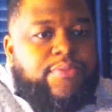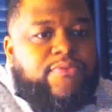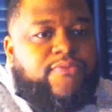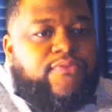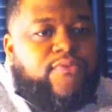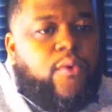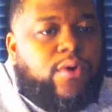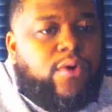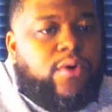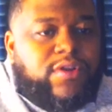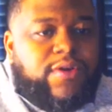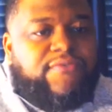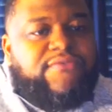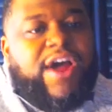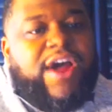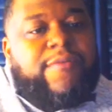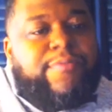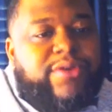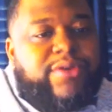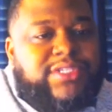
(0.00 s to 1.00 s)
4 to
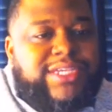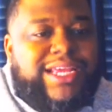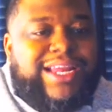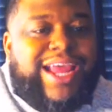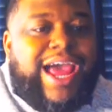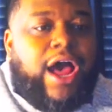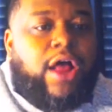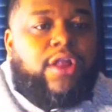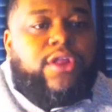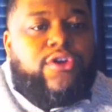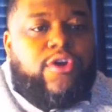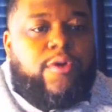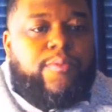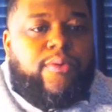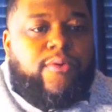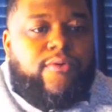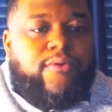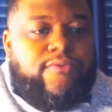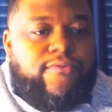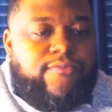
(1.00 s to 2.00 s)
5% out of your
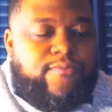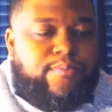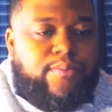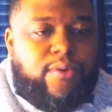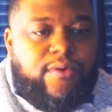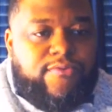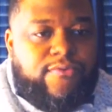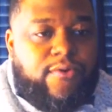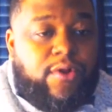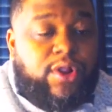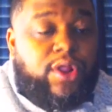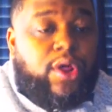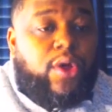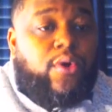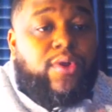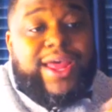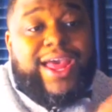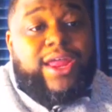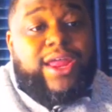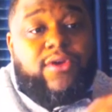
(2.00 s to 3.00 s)
portfolio
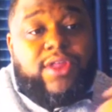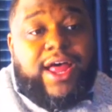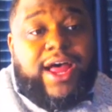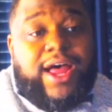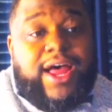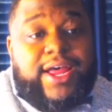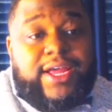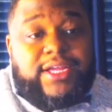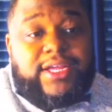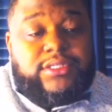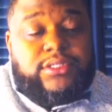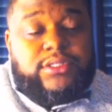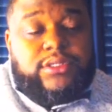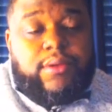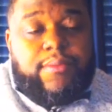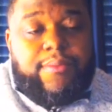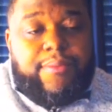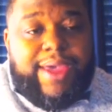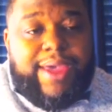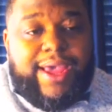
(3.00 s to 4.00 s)
on an annualized
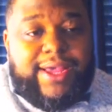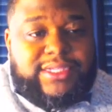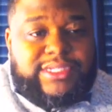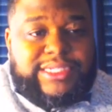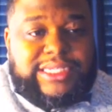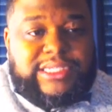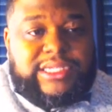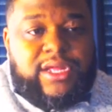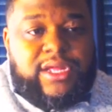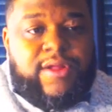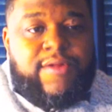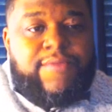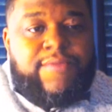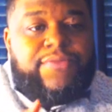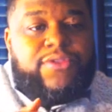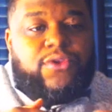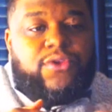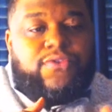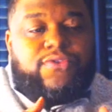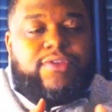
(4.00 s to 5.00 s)
basis,
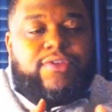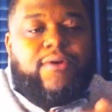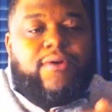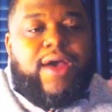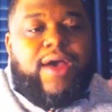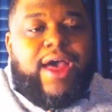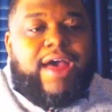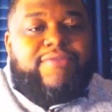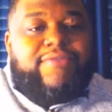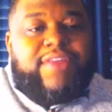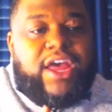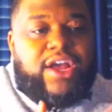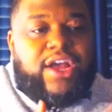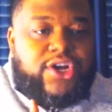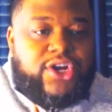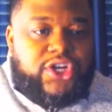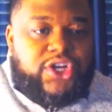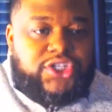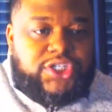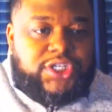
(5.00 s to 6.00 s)
you still have that
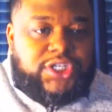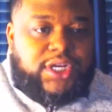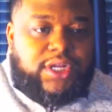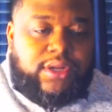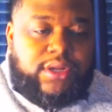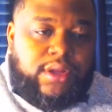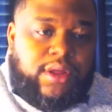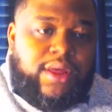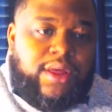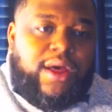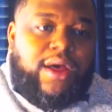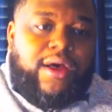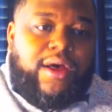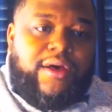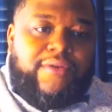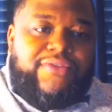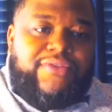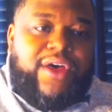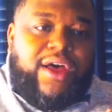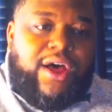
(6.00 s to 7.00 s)
cushion
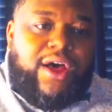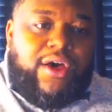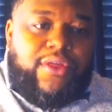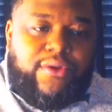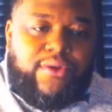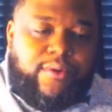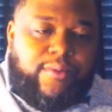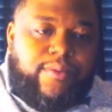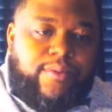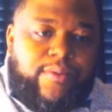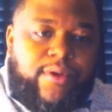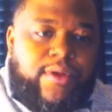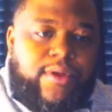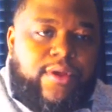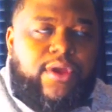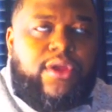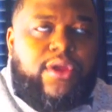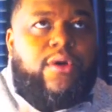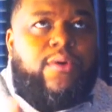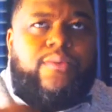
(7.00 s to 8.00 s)
of the other,
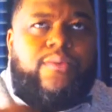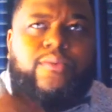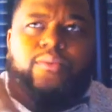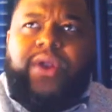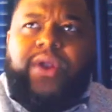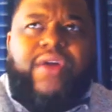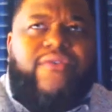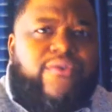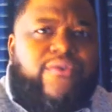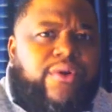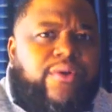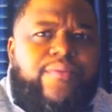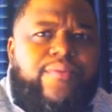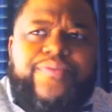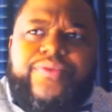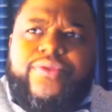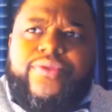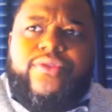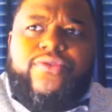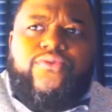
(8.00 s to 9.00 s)
whatever
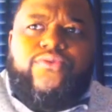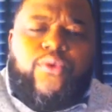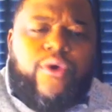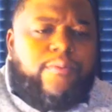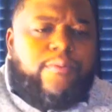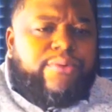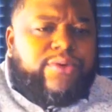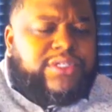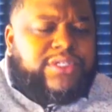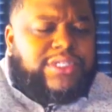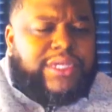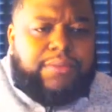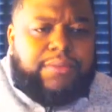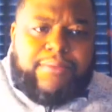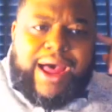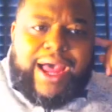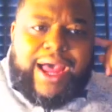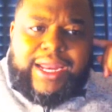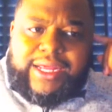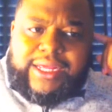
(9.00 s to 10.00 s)
12%
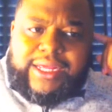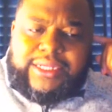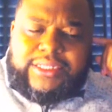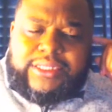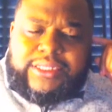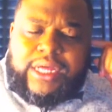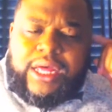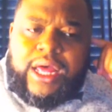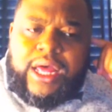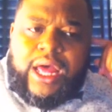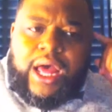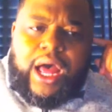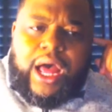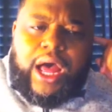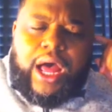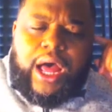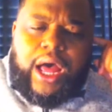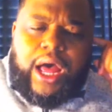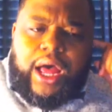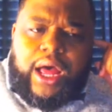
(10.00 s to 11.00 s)
minus
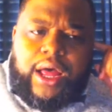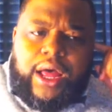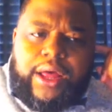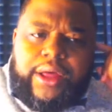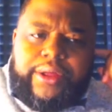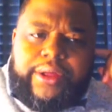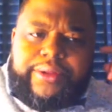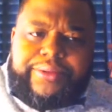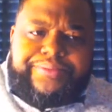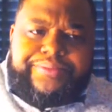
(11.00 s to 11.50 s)
uh